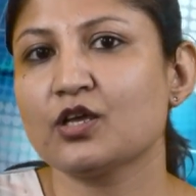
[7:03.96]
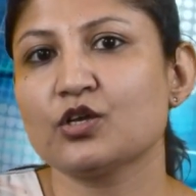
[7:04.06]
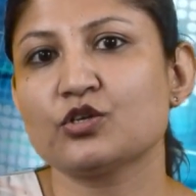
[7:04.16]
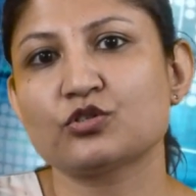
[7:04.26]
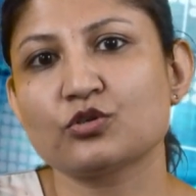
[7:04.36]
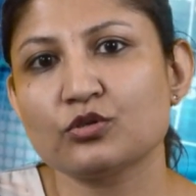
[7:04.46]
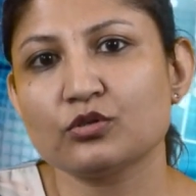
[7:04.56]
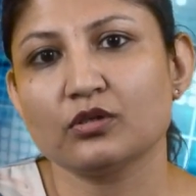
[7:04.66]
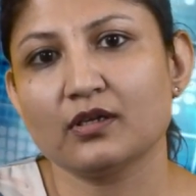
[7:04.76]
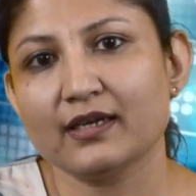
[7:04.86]

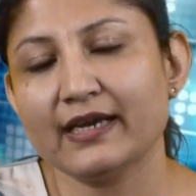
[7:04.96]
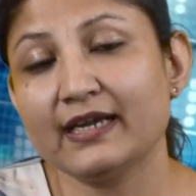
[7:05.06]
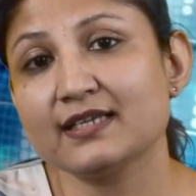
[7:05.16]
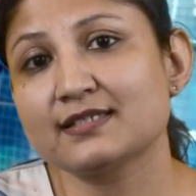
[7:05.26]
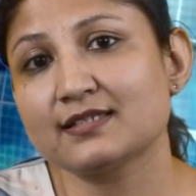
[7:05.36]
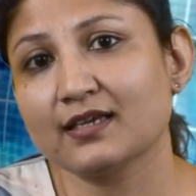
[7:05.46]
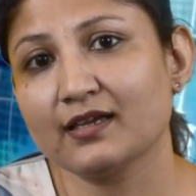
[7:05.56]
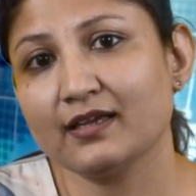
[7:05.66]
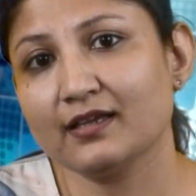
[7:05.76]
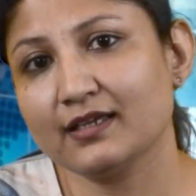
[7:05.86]
So it is
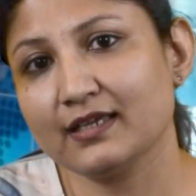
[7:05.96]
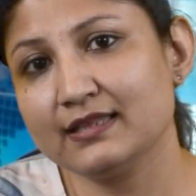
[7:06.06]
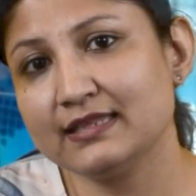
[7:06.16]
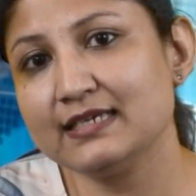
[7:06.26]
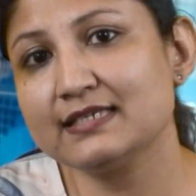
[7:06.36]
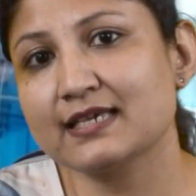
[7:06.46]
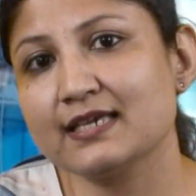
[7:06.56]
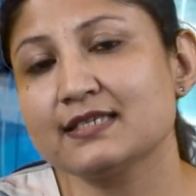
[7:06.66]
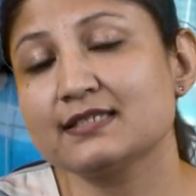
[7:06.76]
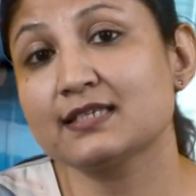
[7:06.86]
in these
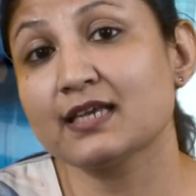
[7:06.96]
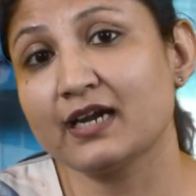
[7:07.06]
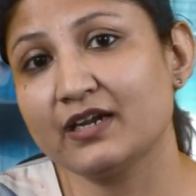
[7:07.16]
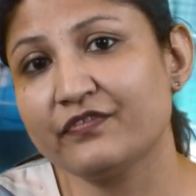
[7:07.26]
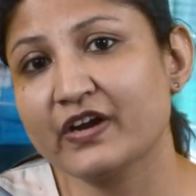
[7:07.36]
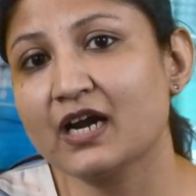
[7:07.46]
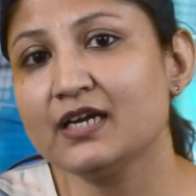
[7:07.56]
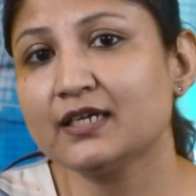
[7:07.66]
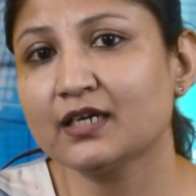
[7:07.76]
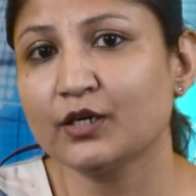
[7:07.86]
cases
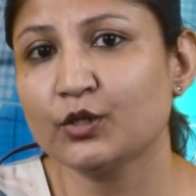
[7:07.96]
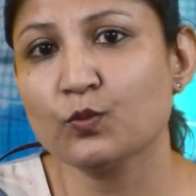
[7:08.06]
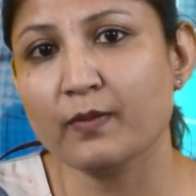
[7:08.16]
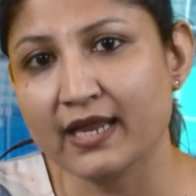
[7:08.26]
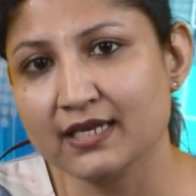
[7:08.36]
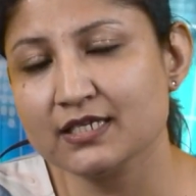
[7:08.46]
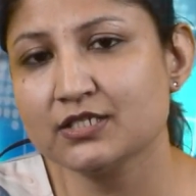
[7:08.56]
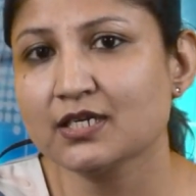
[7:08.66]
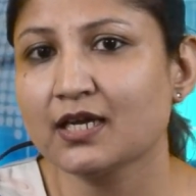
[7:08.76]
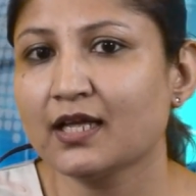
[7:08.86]
difficult to
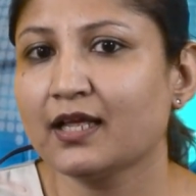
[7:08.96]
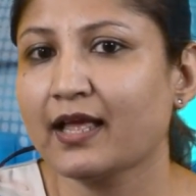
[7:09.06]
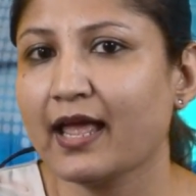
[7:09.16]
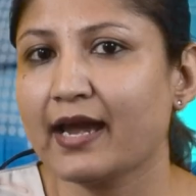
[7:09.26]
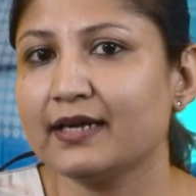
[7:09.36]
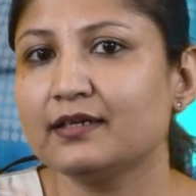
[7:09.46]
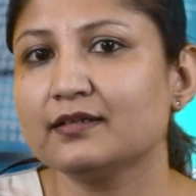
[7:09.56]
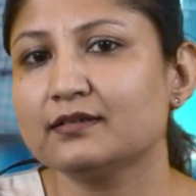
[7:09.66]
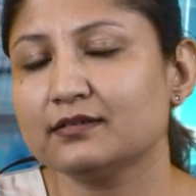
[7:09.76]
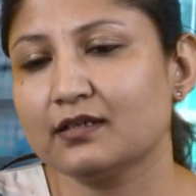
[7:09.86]
manage, and
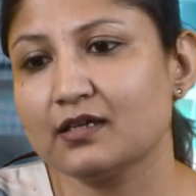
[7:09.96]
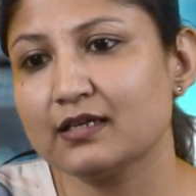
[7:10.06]
the